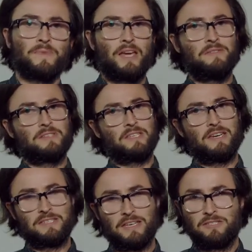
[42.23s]
and the
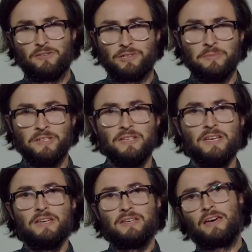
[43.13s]
CSS document
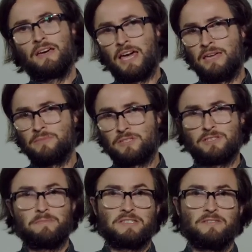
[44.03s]
aims to
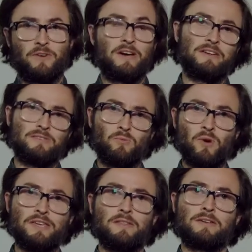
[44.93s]
specify the
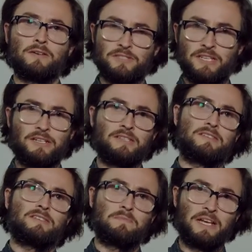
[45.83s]
way that the content is
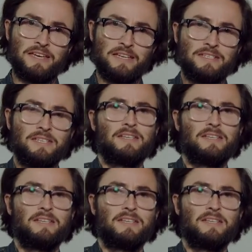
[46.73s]
displayed.